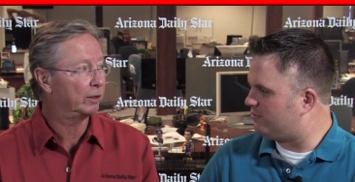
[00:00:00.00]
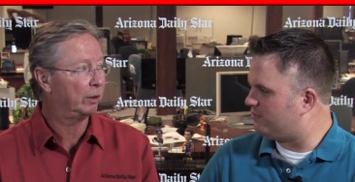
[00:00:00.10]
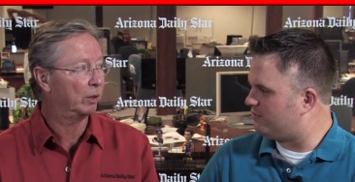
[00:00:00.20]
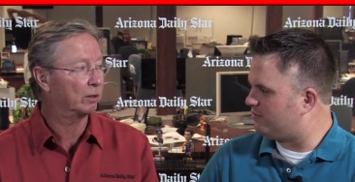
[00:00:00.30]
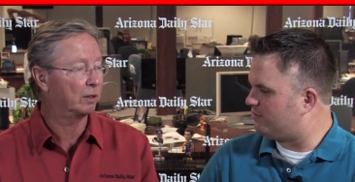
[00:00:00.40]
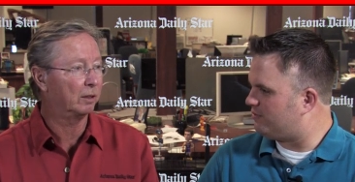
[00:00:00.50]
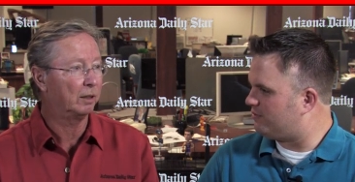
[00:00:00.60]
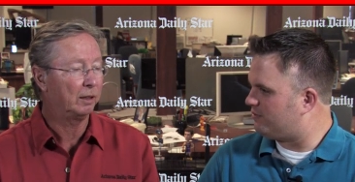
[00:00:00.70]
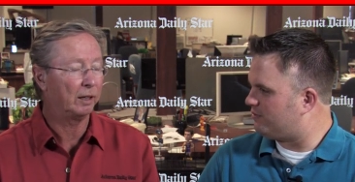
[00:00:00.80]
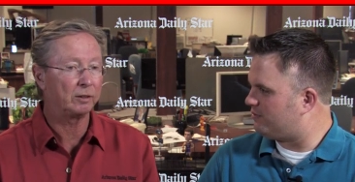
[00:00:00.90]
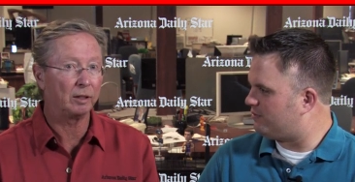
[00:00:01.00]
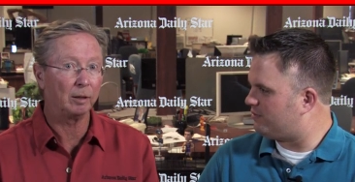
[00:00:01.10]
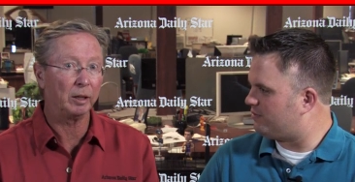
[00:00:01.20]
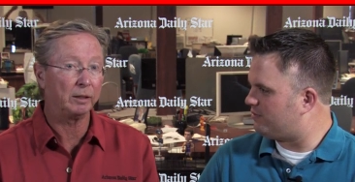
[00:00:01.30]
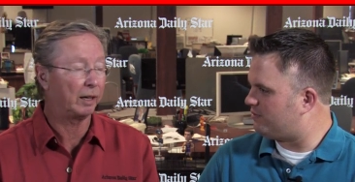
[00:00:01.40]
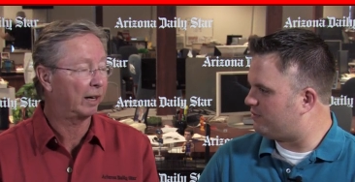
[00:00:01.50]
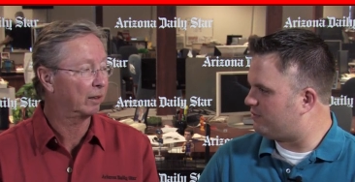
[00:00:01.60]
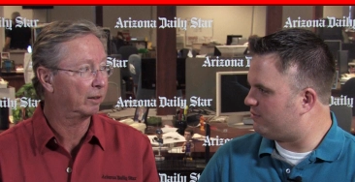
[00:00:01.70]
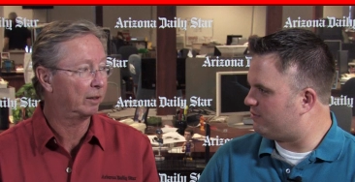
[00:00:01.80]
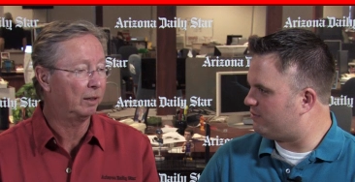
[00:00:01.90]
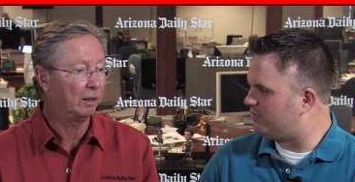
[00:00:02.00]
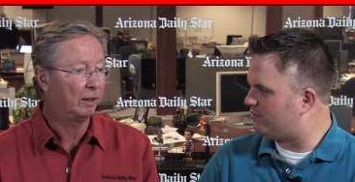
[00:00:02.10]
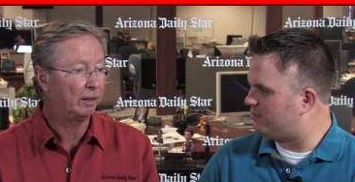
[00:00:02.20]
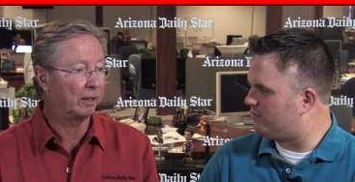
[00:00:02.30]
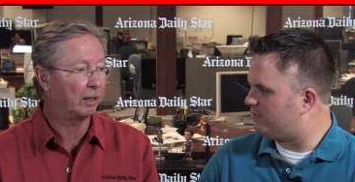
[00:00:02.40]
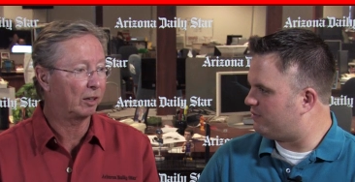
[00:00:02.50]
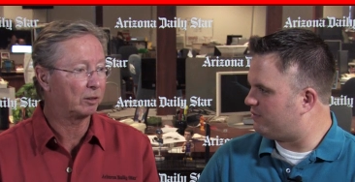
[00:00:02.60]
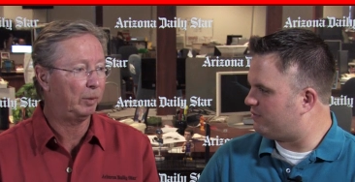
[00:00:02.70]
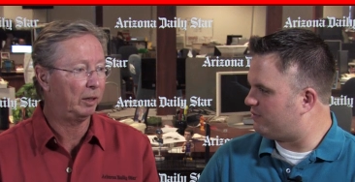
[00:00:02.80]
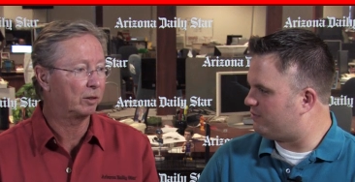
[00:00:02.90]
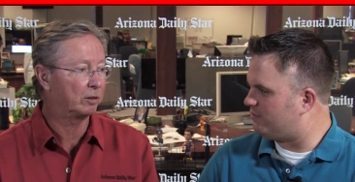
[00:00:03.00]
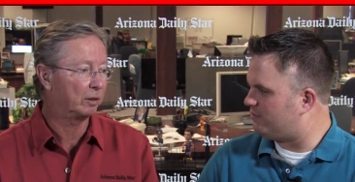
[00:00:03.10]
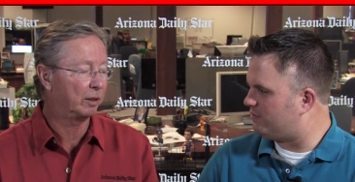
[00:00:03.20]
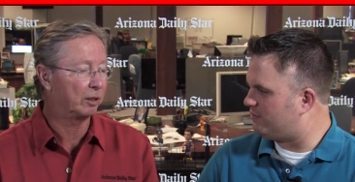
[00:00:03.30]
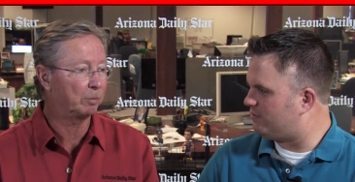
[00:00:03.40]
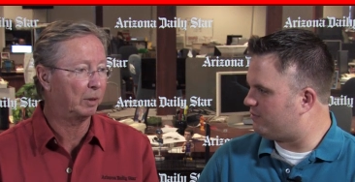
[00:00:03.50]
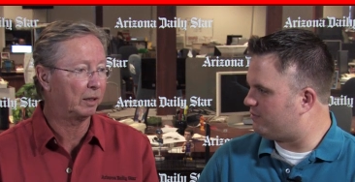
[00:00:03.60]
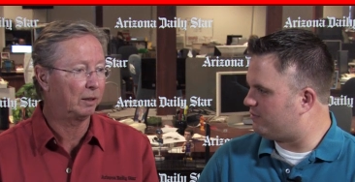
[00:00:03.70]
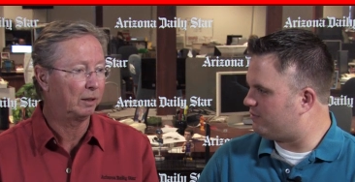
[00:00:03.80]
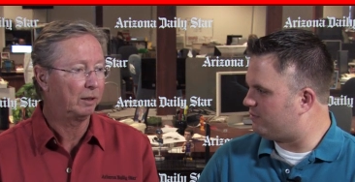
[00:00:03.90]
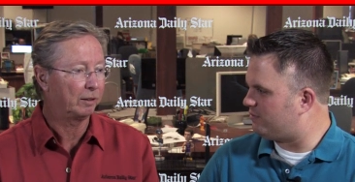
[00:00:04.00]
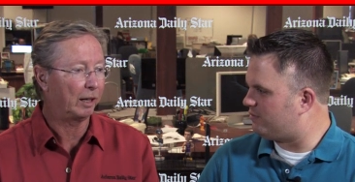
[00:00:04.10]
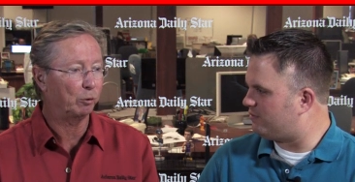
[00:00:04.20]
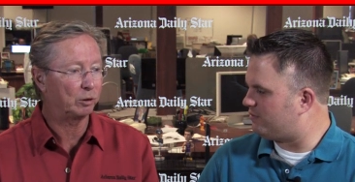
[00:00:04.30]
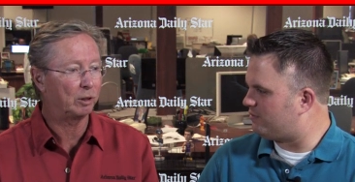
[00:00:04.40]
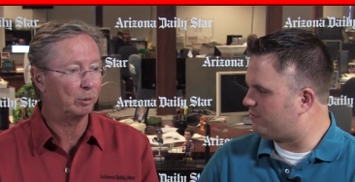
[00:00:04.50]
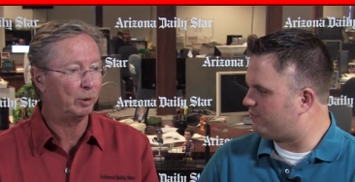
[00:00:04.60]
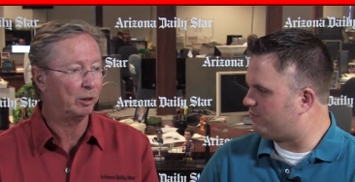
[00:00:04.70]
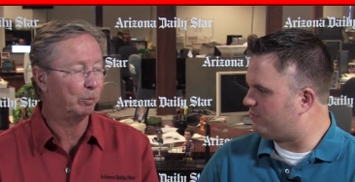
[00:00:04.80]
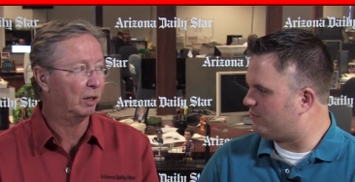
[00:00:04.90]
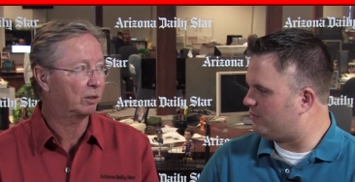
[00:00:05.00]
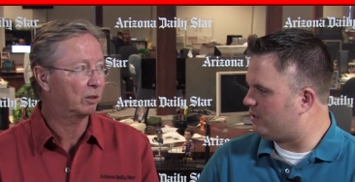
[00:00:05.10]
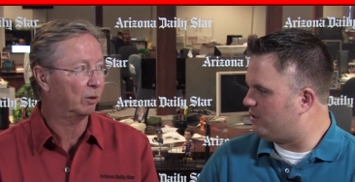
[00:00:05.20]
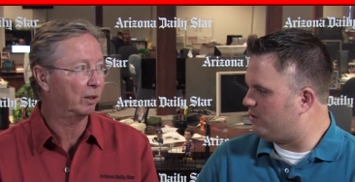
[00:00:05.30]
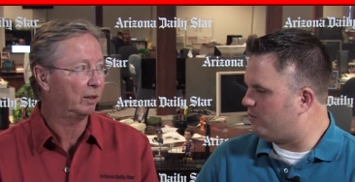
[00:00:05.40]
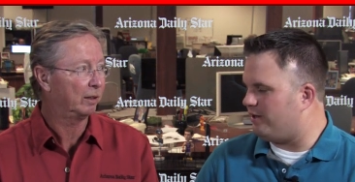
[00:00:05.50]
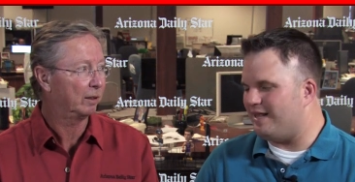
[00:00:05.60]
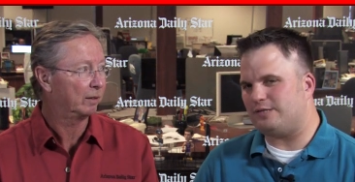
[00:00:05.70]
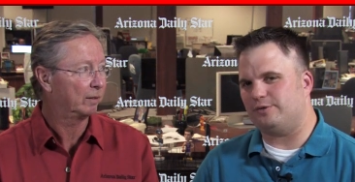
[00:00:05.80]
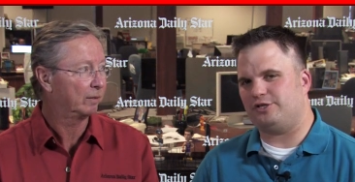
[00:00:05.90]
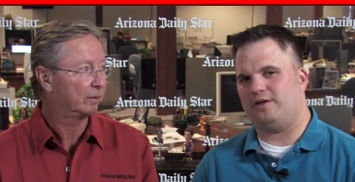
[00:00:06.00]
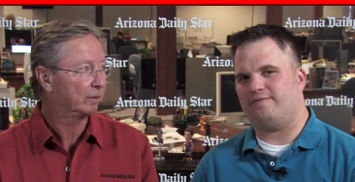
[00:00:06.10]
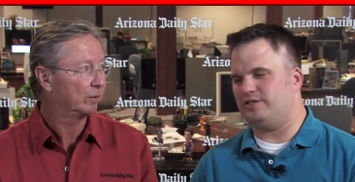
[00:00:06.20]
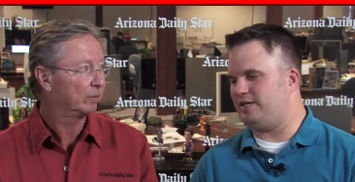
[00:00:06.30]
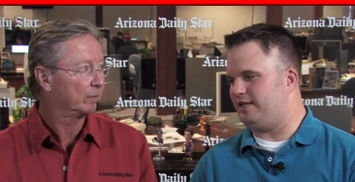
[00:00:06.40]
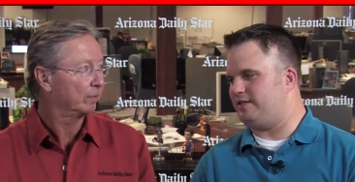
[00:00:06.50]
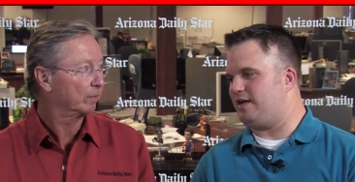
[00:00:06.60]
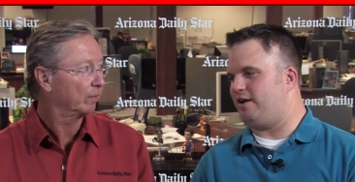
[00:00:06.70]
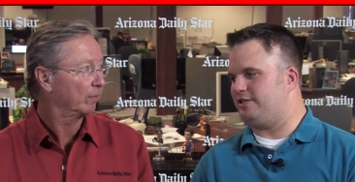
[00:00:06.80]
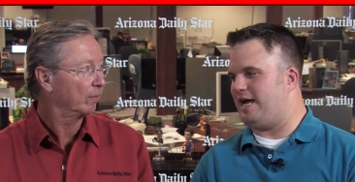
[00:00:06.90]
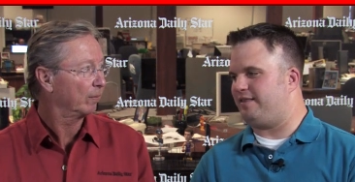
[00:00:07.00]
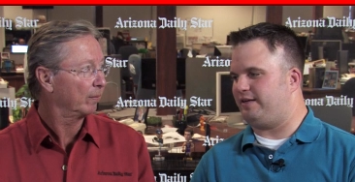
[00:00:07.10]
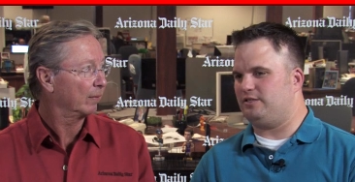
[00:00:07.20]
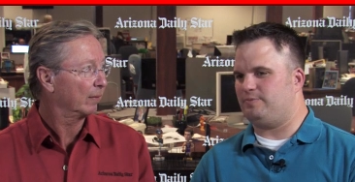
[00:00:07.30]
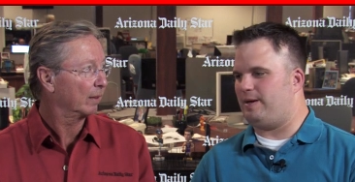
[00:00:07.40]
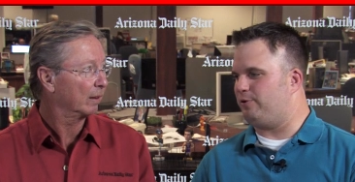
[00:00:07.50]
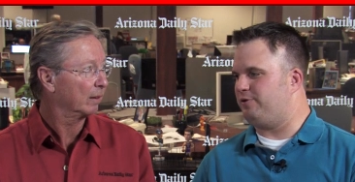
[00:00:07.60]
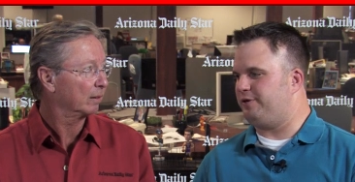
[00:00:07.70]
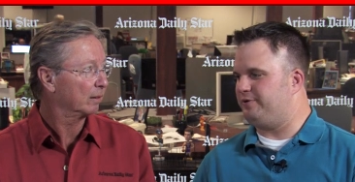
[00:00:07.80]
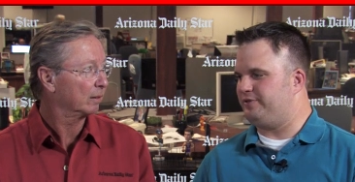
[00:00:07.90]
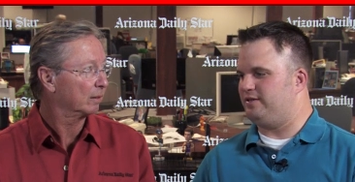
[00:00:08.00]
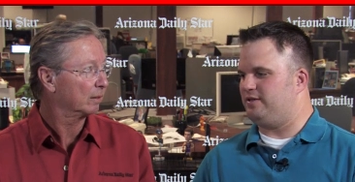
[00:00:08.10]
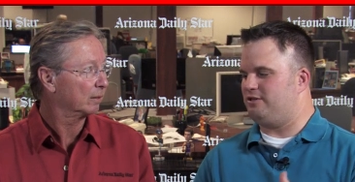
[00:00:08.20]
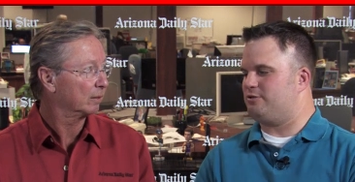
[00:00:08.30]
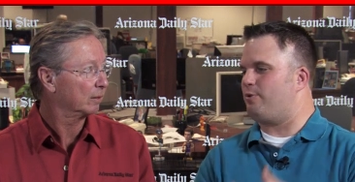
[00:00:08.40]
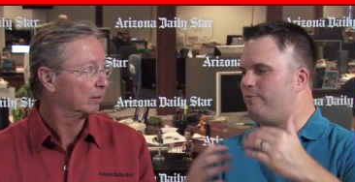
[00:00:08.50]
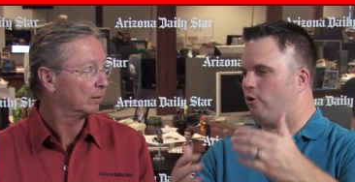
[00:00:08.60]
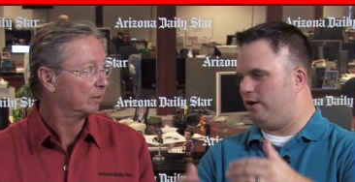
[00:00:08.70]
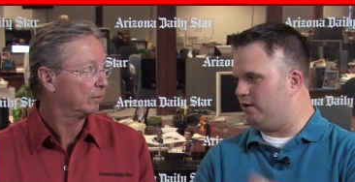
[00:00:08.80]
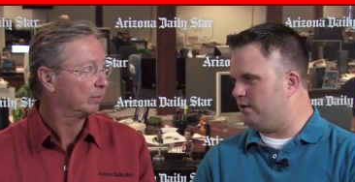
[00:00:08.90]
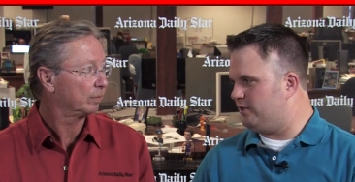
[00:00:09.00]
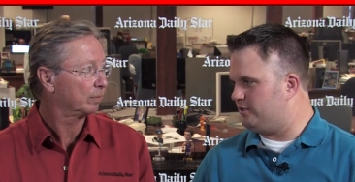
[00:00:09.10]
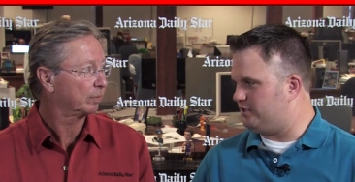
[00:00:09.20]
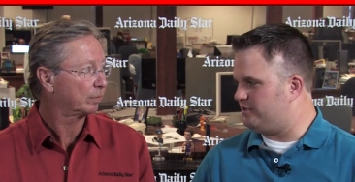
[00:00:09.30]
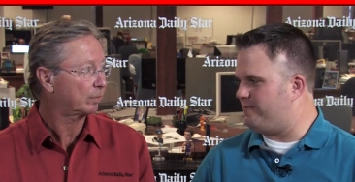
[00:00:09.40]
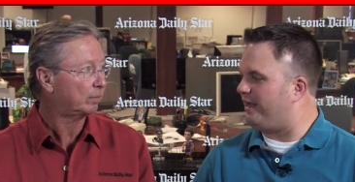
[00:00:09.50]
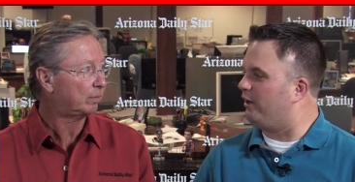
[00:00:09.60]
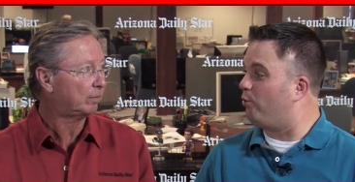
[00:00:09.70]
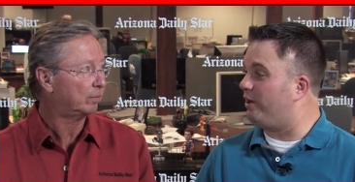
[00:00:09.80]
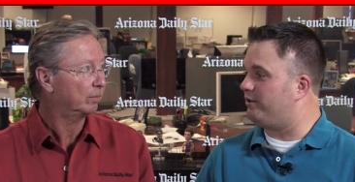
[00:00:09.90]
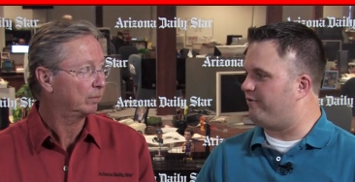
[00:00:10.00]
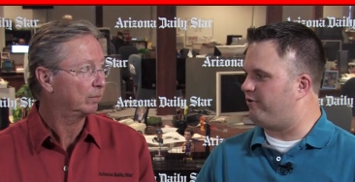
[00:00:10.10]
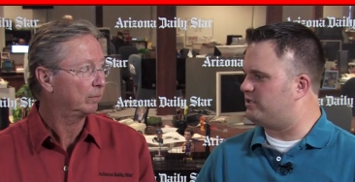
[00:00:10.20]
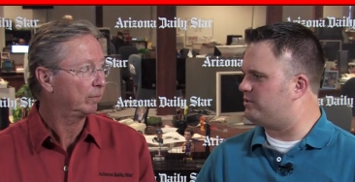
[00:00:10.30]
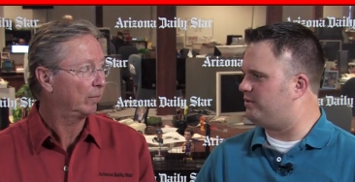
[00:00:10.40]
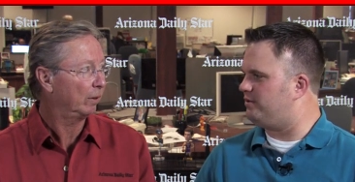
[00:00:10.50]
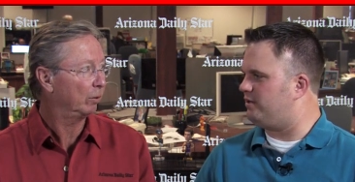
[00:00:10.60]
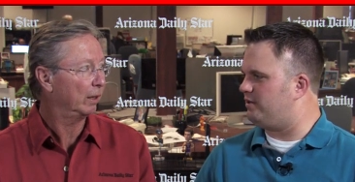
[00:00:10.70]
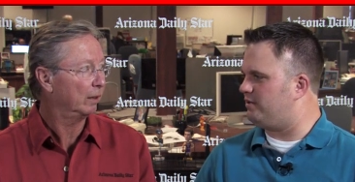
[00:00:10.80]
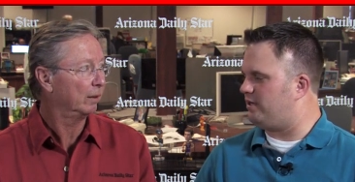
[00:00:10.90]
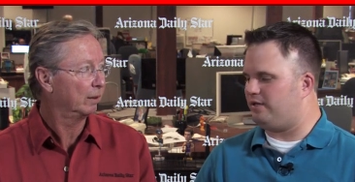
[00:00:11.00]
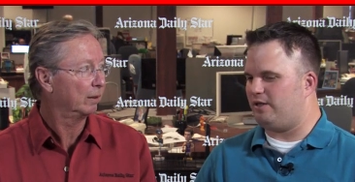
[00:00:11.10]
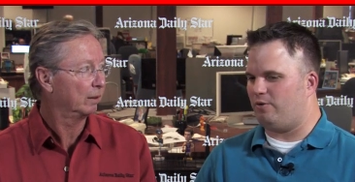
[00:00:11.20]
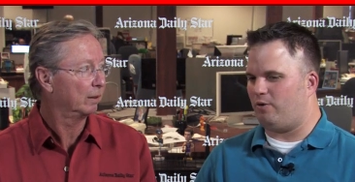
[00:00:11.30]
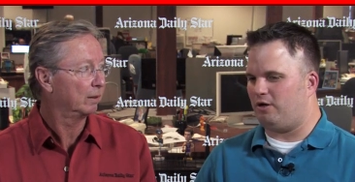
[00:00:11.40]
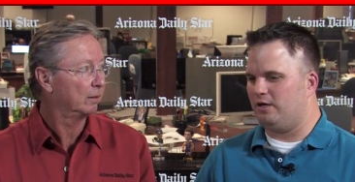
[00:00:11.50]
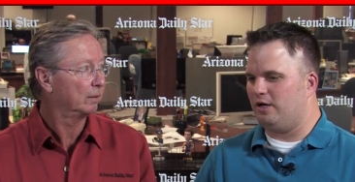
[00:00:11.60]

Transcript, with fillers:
Speaker 1: if she wins the NCAA title in the 10,000 meters this mm -hmm. month, that will still be her best story. Well, and that's
Speaker 2: what you love to see in these college athletes is people who use this as a springboard to, to making a real difference right. in, in the world.